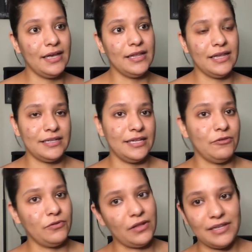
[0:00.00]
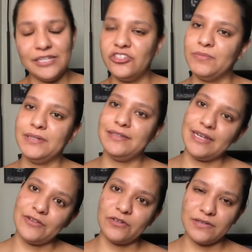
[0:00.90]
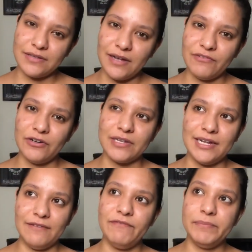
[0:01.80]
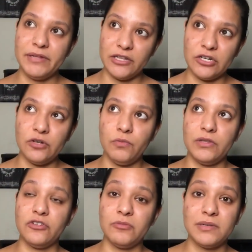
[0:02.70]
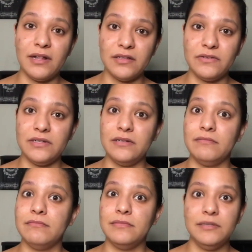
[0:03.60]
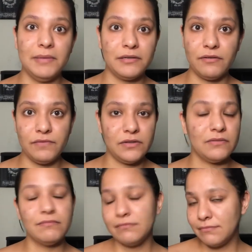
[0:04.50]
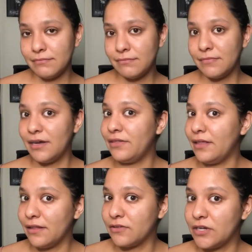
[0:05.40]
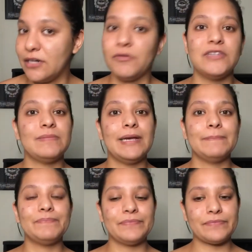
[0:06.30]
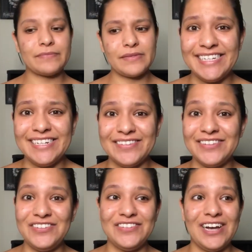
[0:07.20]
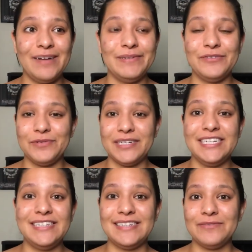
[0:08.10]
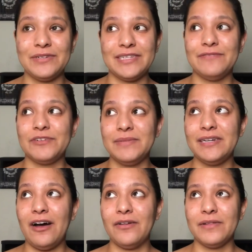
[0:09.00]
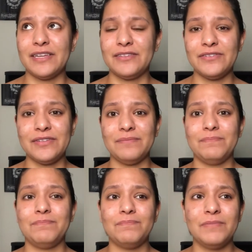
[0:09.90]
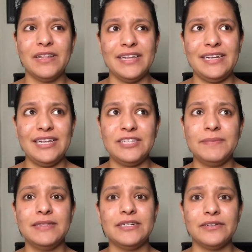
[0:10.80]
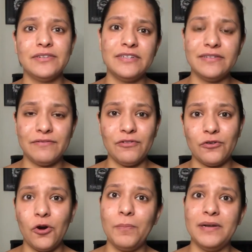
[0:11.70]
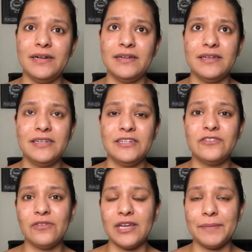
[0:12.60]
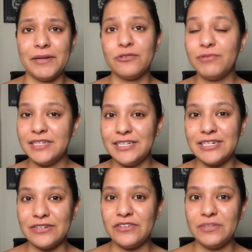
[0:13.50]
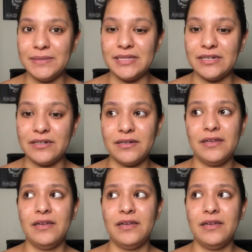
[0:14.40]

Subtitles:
like dealing with all the instruments, that sort of stuff, you know, getting familiar with the terminology in the medical field. I think it looks good on a resume. You know, this job isn't really for me. Oh, like, there's a lady that's been there since the floor opened. So, like, about 20 years she's been there.